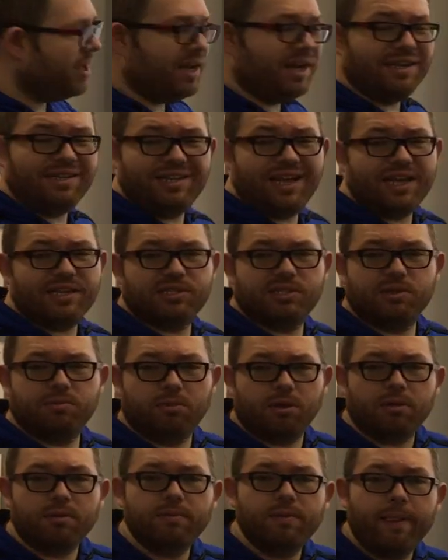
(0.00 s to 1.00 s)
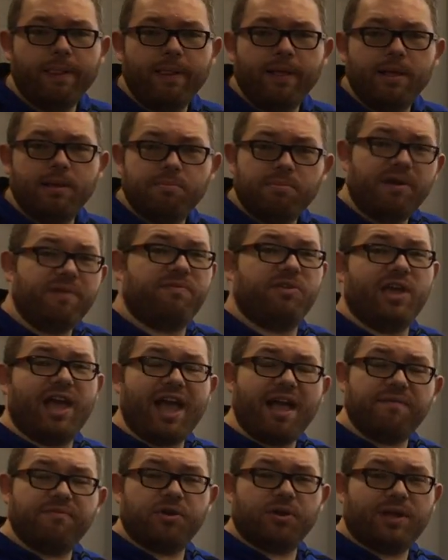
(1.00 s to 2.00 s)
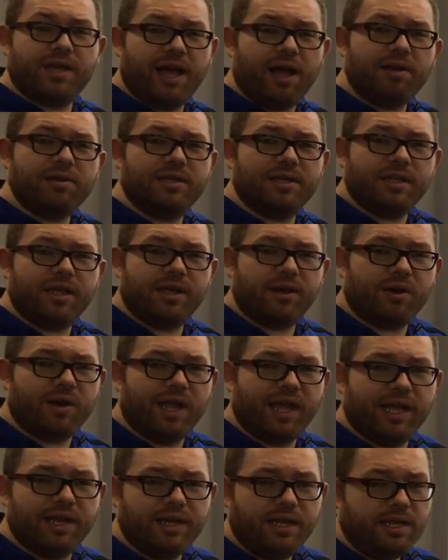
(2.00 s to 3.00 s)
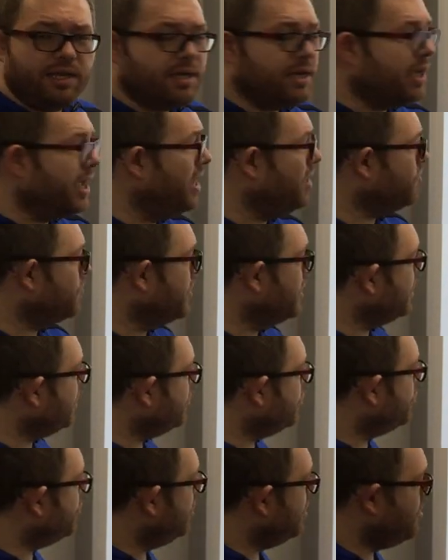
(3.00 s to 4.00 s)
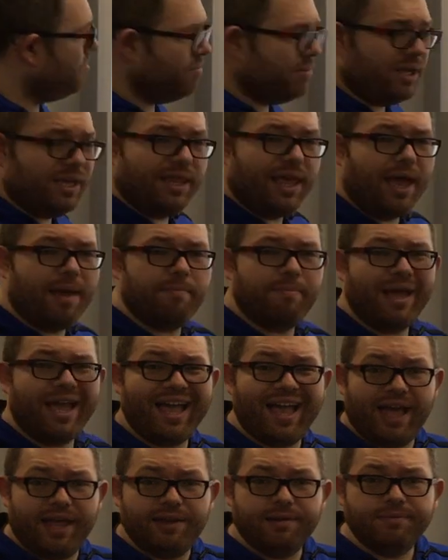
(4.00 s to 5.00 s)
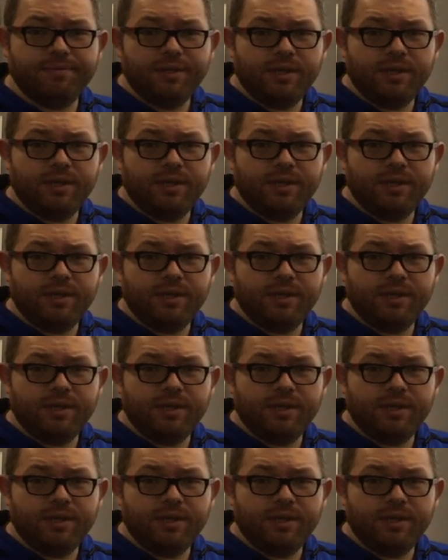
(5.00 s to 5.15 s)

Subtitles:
in a decimal. But if you have your calculator handy, it really shouldn't be that bad.